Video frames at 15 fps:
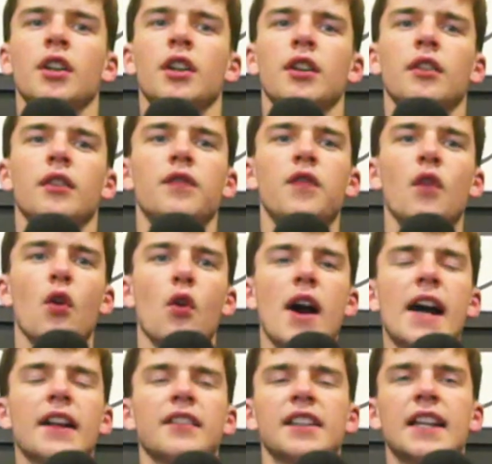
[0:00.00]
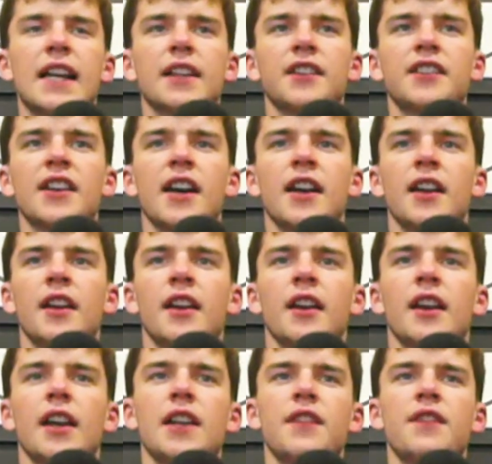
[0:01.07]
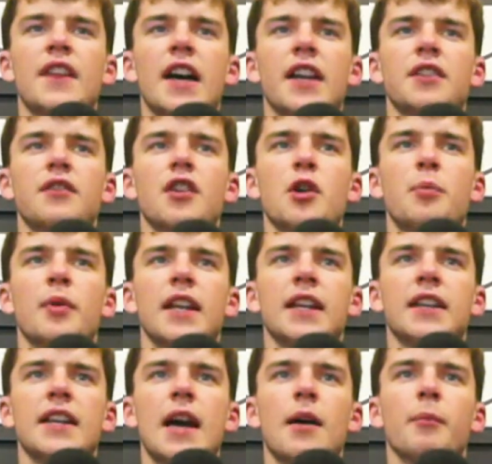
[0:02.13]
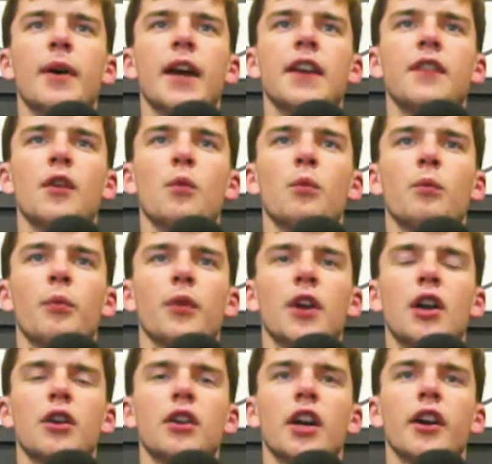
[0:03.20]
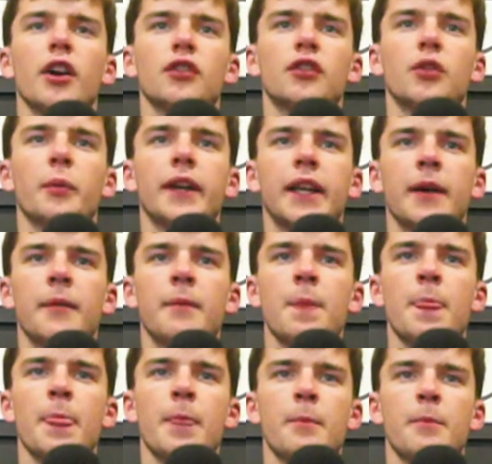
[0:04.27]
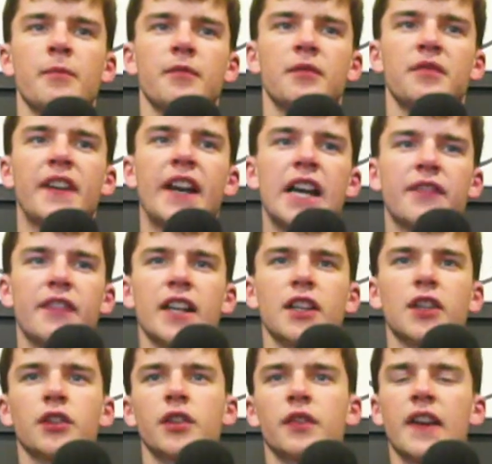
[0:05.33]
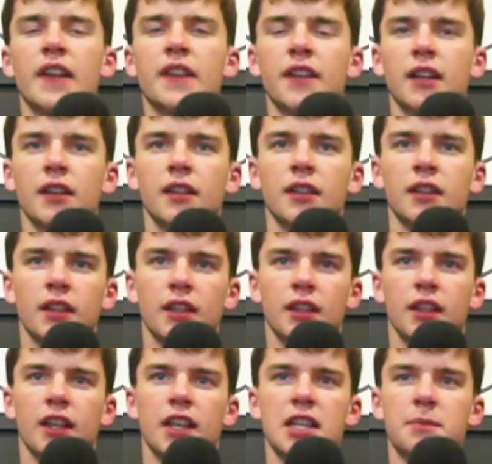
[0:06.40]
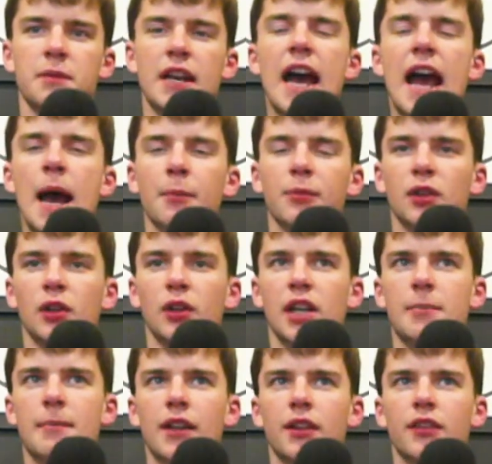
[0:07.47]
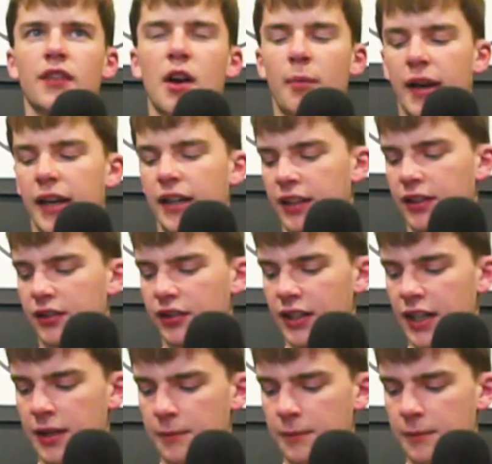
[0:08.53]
for Atalanta in that Europa League campaign that we are going on to win it. Very, very good defender. He's been absolutely immense for Albania today.